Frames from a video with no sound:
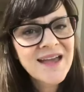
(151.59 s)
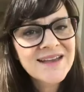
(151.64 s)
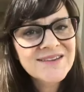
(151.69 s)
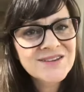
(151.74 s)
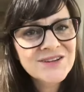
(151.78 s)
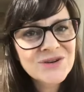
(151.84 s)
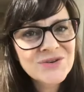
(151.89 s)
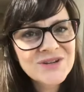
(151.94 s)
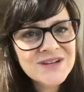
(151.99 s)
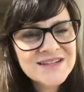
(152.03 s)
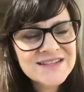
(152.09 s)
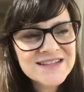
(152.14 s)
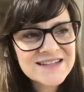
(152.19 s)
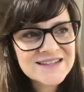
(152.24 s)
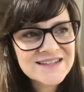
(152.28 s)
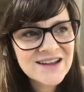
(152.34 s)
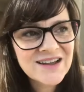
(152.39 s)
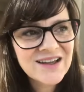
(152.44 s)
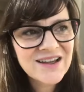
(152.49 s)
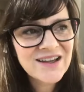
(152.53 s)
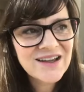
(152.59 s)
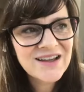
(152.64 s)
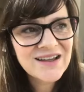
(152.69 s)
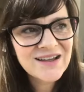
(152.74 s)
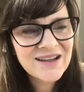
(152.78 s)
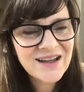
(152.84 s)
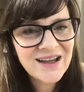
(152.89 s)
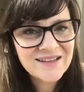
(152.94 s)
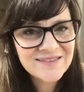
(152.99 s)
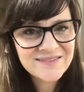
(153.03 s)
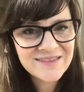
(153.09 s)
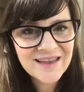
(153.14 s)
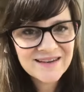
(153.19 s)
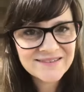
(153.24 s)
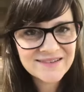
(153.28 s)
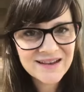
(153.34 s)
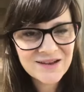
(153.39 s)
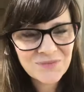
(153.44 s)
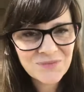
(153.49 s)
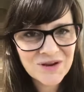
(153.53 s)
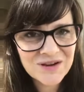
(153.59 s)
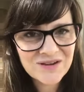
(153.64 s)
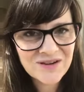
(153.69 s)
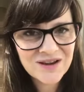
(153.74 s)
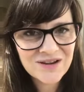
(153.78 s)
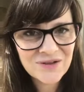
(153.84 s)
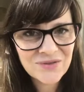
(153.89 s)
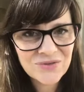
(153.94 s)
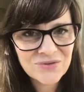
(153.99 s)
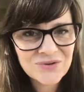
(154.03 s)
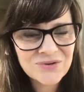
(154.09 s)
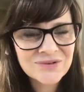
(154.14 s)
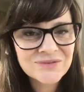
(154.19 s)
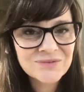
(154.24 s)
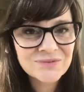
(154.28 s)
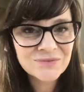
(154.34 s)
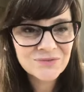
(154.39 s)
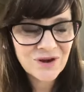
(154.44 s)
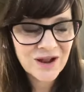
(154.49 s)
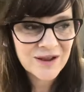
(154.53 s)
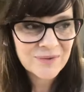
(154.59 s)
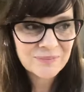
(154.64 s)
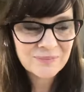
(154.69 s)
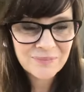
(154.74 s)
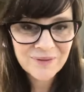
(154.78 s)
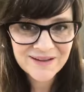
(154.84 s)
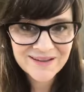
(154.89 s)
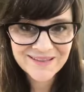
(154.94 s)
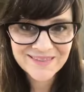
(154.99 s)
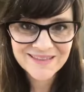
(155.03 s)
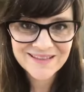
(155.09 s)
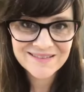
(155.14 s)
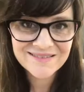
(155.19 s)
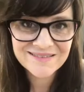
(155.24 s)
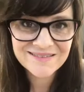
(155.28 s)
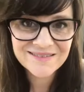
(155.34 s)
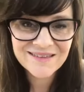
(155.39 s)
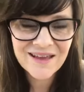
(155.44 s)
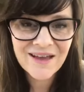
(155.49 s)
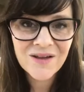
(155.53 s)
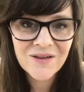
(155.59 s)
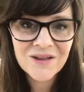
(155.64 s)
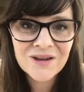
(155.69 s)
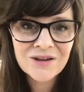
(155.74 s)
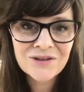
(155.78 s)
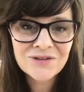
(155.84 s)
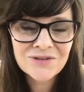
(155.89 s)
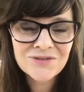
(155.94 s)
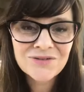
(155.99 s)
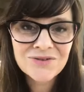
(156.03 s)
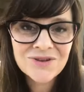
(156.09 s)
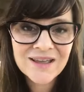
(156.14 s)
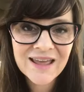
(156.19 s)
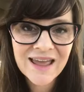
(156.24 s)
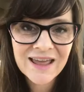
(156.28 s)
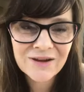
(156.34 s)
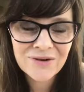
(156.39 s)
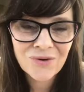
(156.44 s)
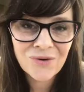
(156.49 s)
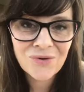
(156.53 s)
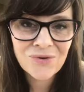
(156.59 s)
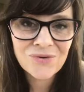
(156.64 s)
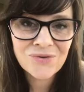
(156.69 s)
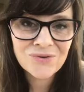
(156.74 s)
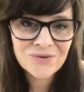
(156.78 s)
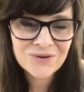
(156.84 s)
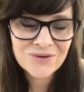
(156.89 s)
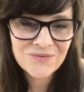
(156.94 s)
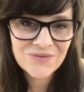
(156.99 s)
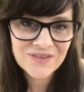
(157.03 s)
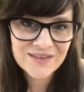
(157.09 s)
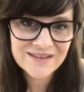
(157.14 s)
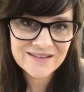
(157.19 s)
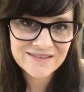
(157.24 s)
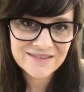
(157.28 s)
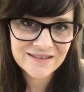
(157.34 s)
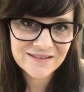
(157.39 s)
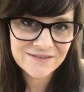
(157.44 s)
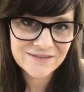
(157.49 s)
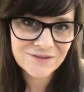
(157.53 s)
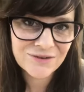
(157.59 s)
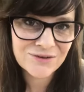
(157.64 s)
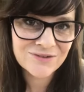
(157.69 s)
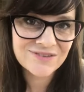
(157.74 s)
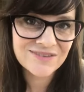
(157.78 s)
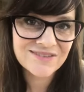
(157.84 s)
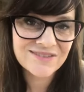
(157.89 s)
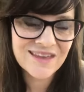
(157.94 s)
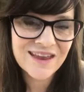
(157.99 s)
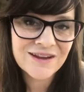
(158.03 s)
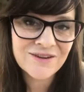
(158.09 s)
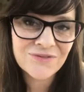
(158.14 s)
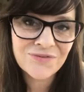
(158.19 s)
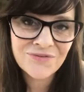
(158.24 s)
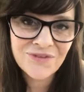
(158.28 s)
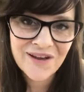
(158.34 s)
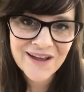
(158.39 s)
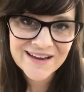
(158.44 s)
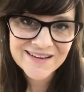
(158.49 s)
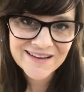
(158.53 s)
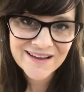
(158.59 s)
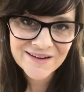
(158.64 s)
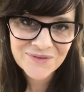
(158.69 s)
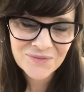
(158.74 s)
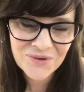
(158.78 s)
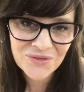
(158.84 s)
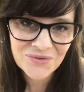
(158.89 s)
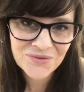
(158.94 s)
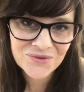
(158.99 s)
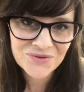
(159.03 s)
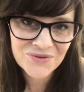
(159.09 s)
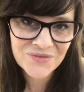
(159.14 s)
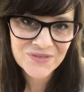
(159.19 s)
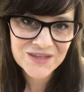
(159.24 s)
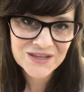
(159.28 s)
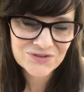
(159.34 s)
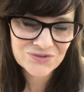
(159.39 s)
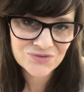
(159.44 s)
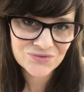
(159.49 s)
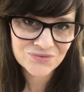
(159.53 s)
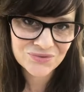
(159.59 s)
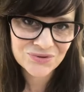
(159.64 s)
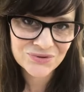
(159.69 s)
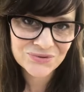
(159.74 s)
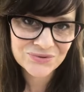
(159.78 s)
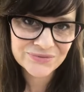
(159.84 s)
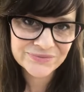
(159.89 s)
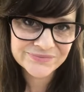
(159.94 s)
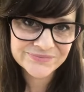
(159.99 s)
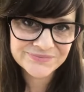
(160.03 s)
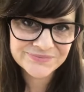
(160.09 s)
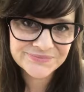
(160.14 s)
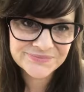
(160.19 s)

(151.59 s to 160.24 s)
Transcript: And do you know what I did? I sat down one night and I thought, right, bugger this. I'm going to look at all of these excuses and find out whether or not they're true.